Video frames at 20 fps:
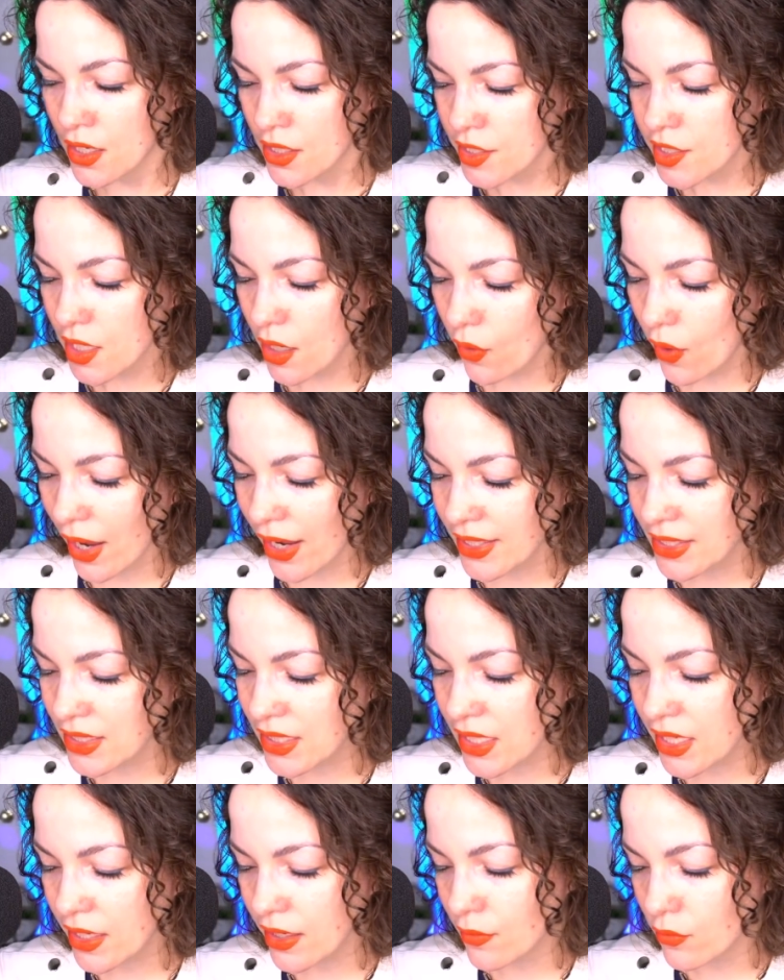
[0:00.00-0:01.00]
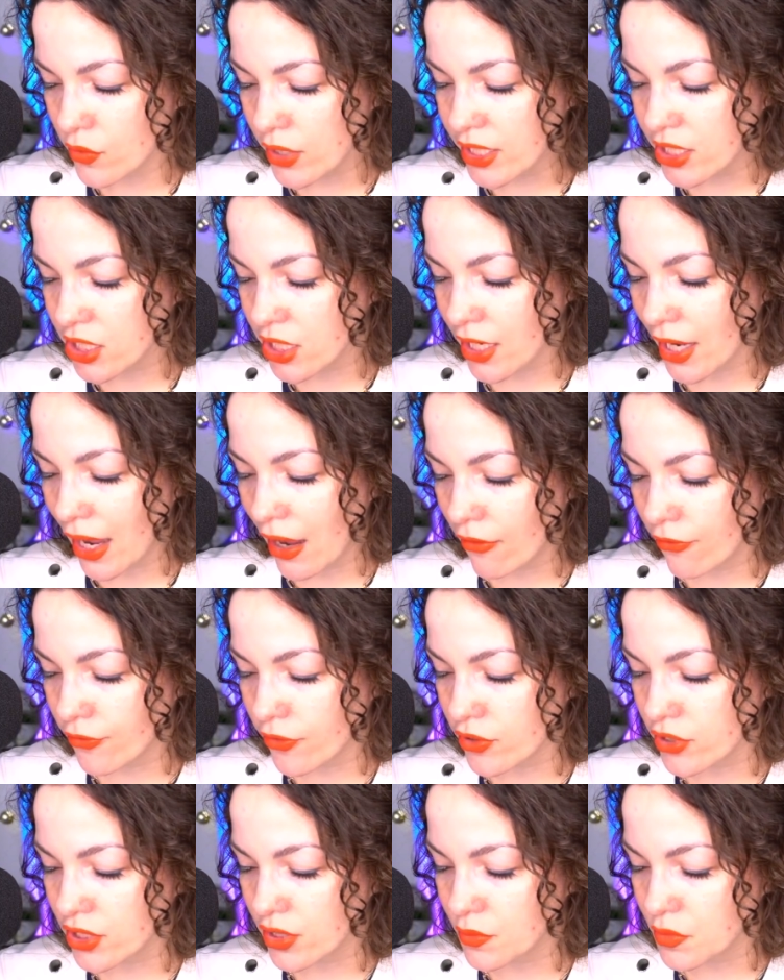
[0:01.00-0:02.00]
So I see him reaching out
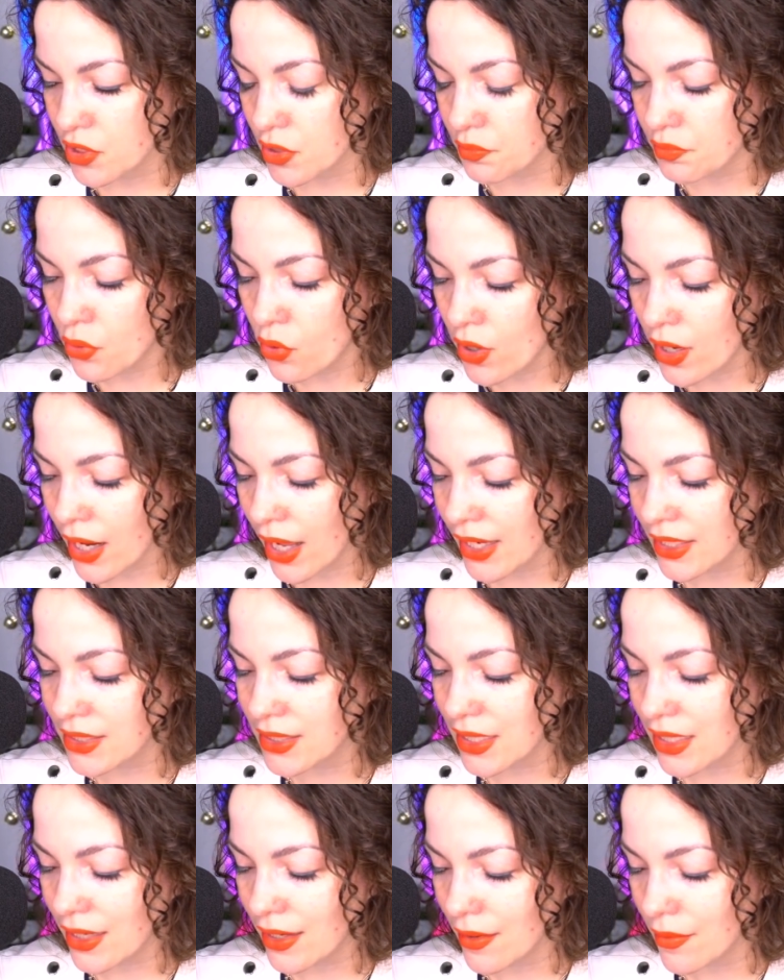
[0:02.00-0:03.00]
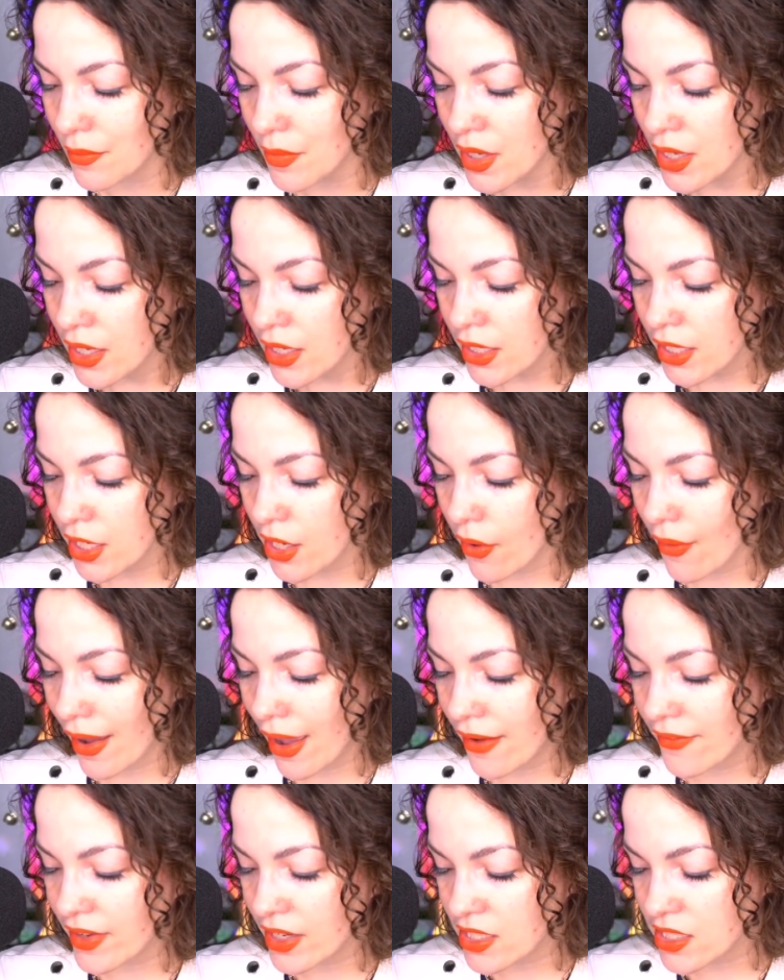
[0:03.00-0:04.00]
for some support. I see him,
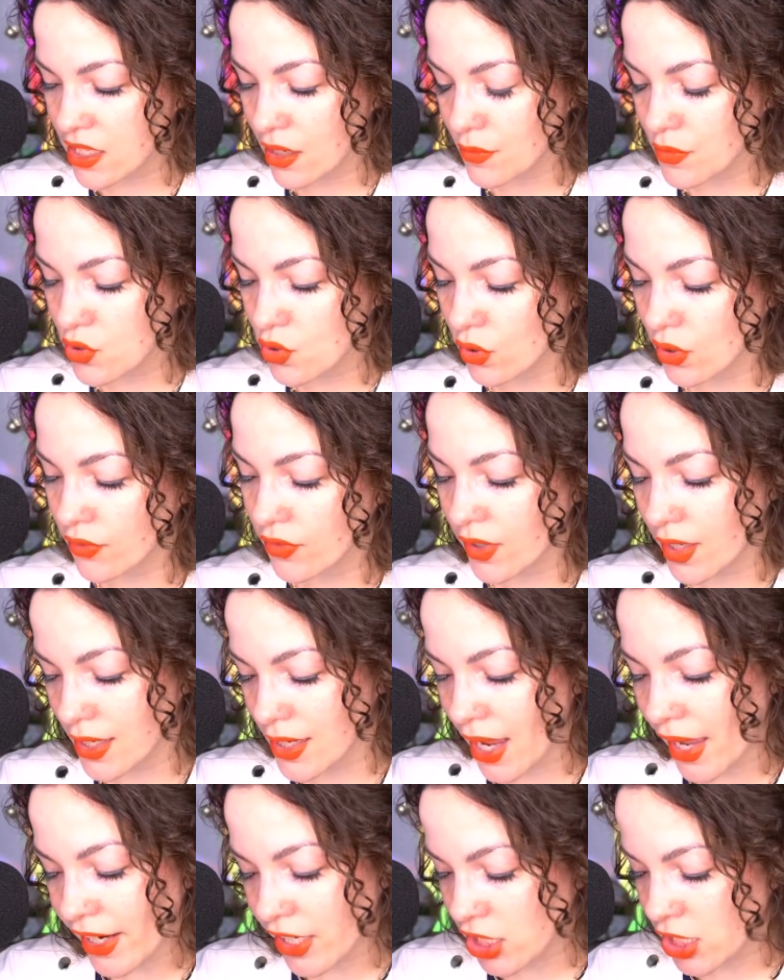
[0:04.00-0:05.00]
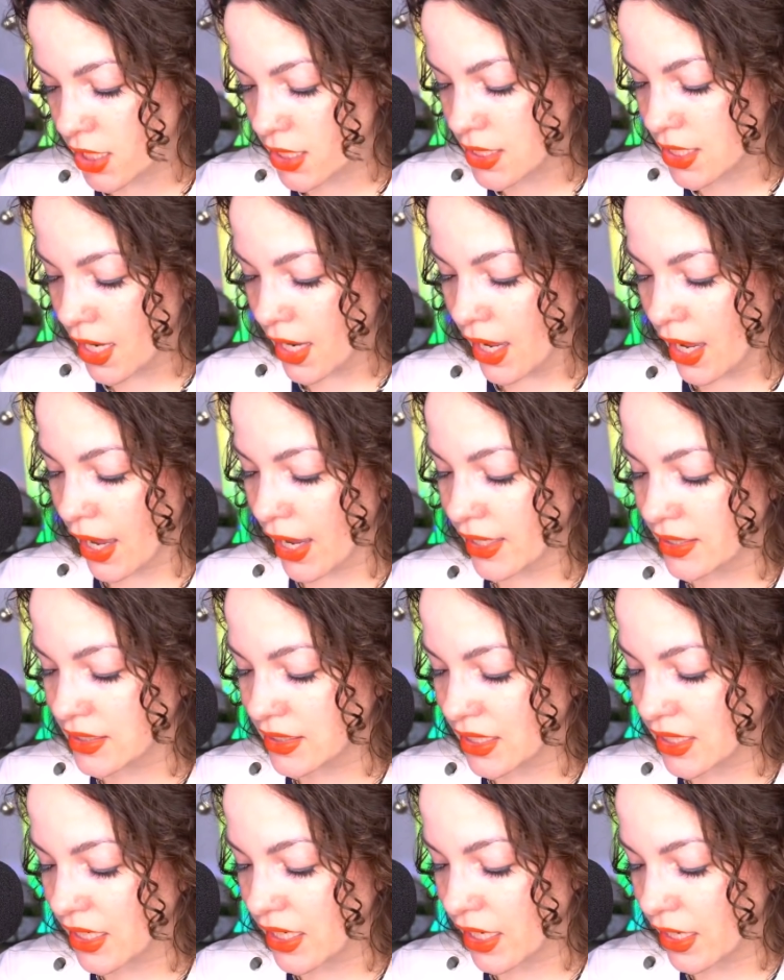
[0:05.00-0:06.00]
having some sort of connections. I
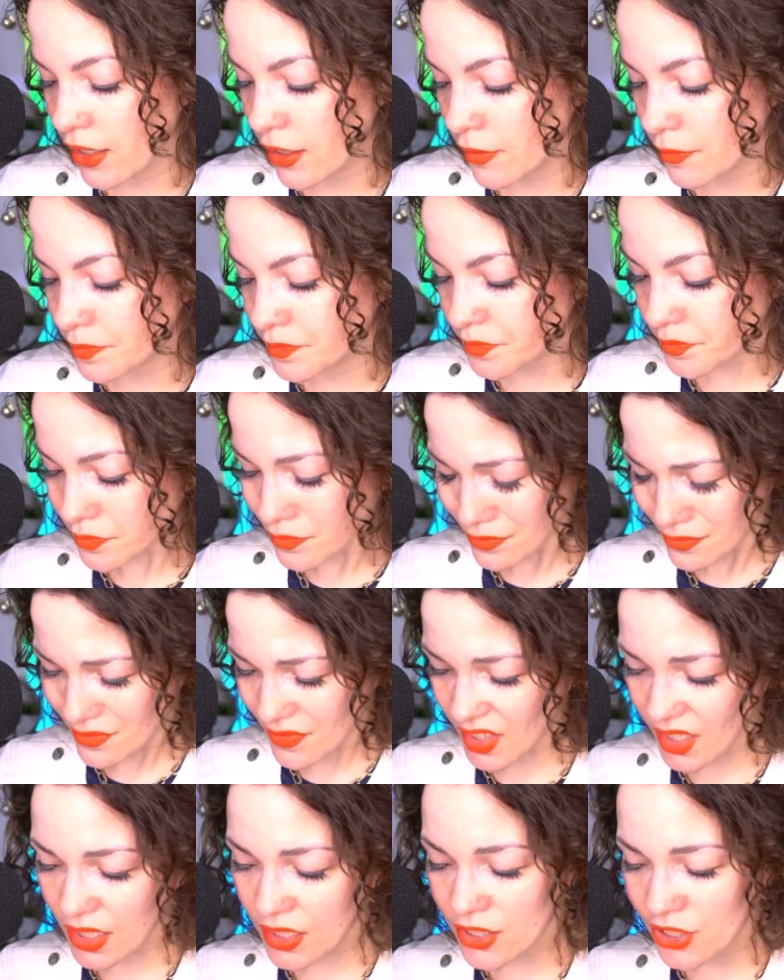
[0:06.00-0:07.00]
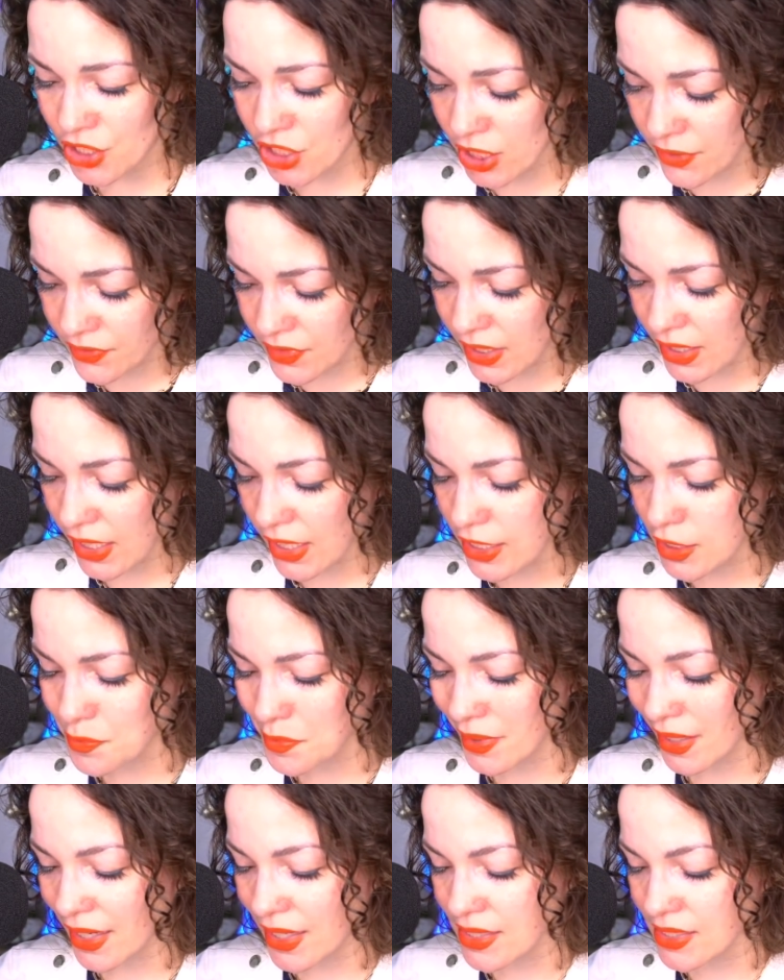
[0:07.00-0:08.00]
see him shifting his
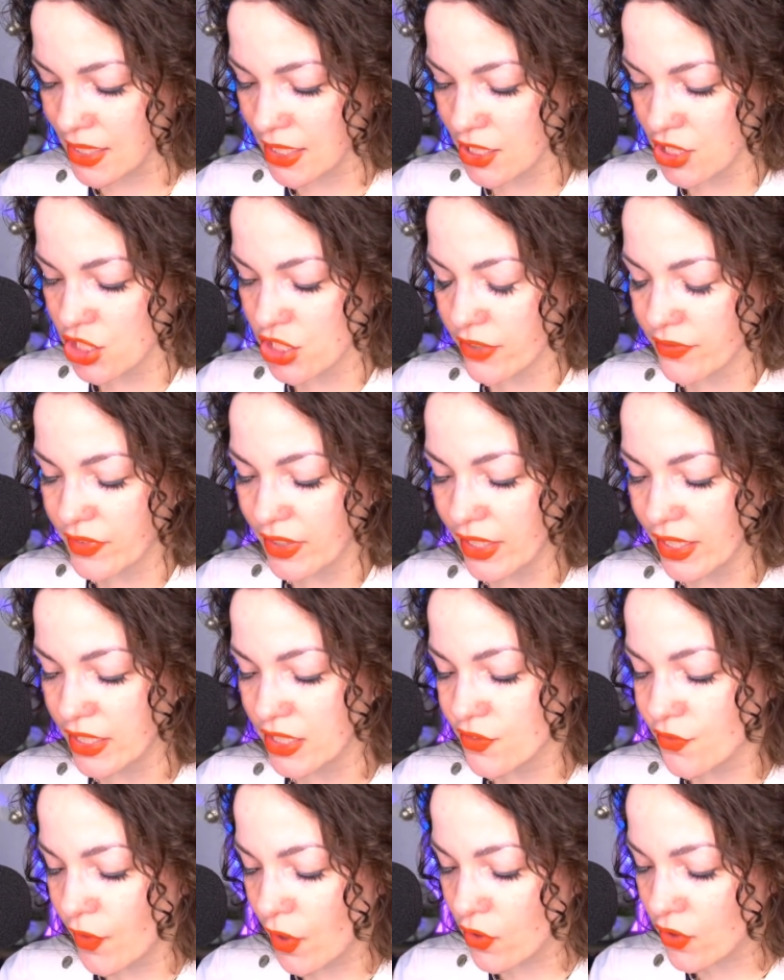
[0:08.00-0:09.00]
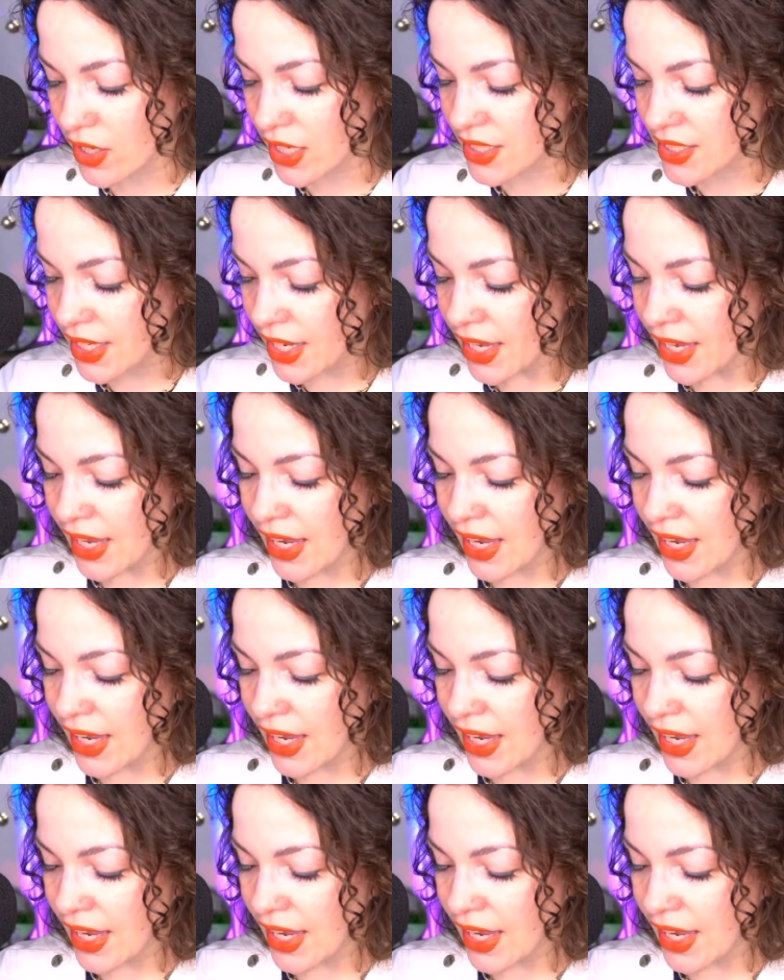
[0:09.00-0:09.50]
plans and shifting his focus.